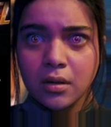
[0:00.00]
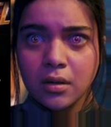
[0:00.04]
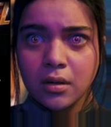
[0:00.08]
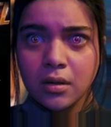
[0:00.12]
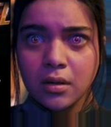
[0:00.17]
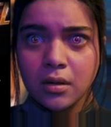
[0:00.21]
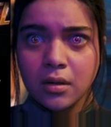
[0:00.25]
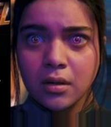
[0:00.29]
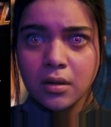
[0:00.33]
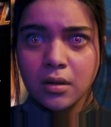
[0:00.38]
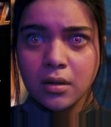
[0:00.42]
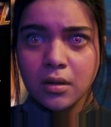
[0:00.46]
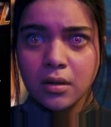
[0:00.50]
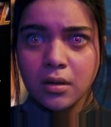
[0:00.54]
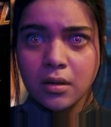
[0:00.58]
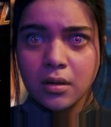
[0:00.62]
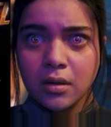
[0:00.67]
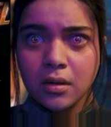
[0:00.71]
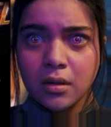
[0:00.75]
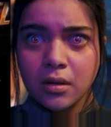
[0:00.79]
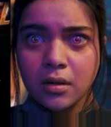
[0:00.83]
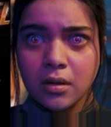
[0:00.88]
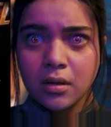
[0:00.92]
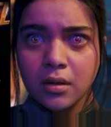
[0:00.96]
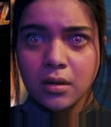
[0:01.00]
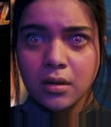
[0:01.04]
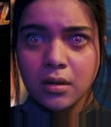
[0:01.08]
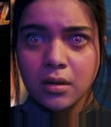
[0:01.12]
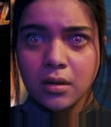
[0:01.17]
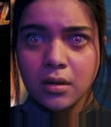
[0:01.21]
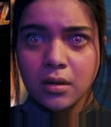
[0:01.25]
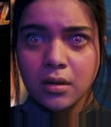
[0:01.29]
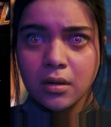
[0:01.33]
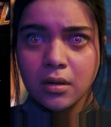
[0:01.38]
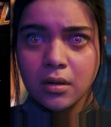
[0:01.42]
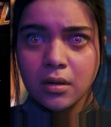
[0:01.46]

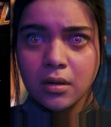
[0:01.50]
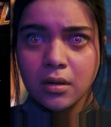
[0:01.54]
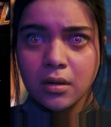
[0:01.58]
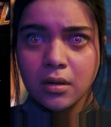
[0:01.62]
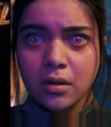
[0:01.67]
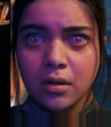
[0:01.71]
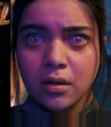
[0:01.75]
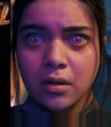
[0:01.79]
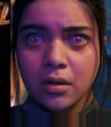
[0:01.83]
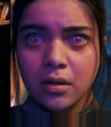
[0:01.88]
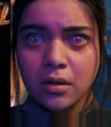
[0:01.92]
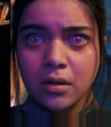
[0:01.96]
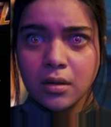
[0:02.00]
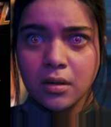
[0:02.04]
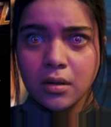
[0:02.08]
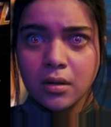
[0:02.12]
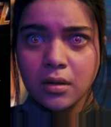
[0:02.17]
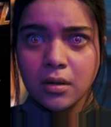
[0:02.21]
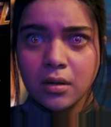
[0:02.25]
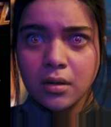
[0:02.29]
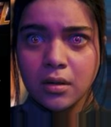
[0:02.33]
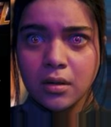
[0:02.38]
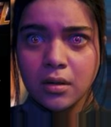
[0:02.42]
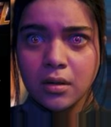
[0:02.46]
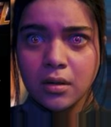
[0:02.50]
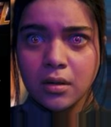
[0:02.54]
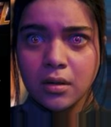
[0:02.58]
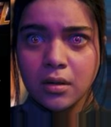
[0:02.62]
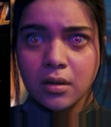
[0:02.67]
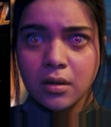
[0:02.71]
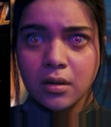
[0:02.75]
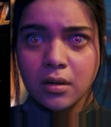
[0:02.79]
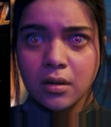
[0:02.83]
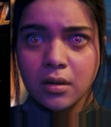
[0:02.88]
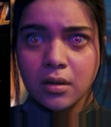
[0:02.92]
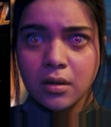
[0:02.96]

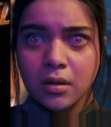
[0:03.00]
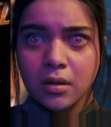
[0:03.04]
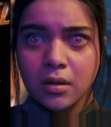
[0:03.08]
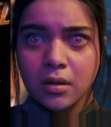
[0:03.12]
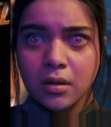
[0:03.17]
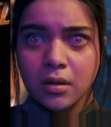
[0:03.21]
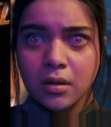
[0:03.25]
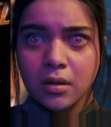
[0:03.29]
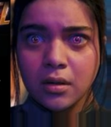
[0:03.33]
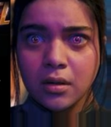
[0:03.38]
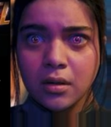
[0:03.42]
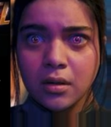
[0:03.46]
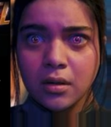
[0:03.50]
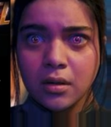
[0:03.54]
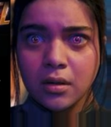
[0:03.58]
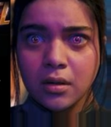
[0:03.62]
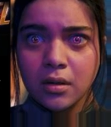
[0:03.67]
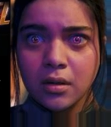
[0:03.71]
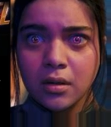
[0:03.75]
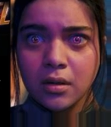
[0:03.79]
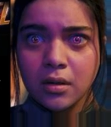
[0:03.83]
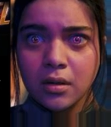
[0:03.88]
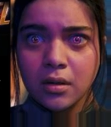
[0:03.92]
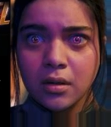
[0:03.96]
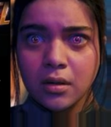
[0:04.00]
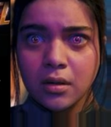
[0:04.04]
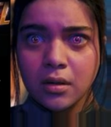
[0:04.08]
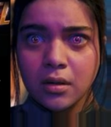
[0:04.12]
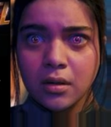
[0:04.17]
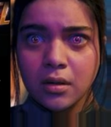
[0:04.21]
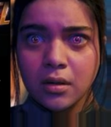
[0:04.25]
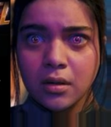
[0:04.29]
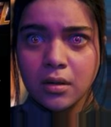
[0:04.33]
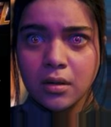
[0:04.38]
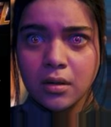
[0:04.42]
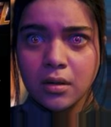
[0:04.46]

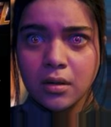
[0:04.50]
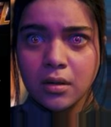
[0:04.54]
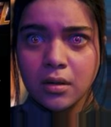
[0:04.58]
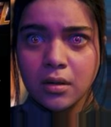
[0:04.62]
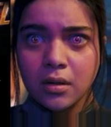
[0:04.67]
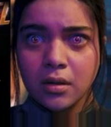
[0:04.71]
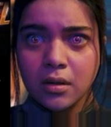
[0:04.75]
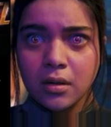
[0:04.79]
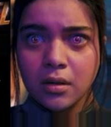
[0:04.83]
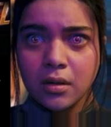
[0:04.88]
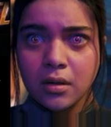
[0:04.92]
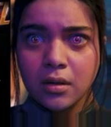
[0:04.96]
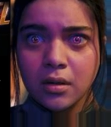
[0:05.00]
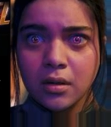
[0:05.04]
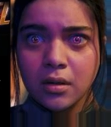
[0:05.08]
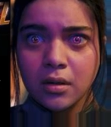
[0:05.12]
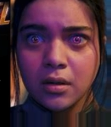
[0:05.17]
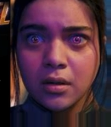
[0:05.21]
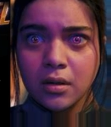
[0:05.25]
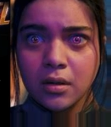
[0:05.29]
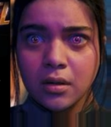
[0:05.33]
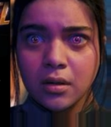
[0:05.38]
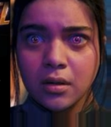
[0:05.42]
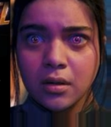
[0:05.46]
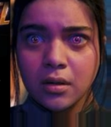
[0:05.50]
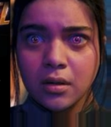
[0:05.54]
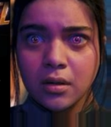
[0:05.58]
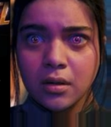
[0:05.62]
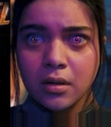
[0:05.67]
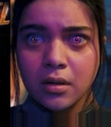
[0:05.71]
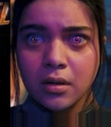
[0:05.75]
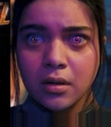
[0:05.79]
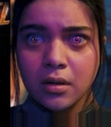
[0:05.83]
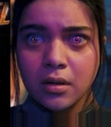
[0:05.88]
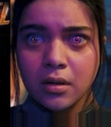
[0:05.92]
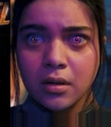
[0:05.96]

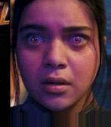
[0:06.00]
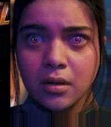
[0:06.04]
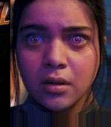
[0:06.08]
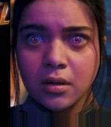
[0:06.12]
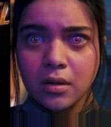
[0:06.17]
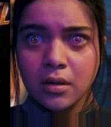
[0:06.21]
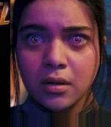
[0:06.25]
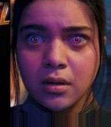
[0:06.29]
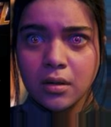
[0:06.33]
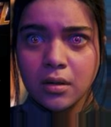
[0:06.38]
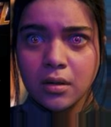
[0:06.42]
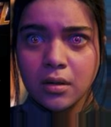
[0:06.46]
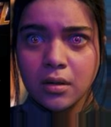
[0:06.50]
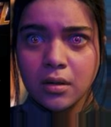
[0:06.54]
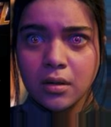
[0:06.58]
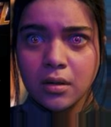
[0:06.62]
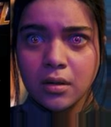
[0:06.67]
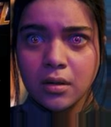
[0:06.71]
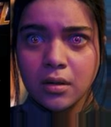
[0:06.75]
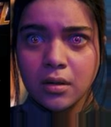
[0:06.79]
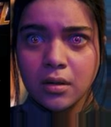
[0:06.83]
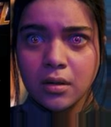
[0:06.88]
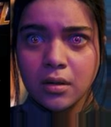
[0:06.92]
[no speech]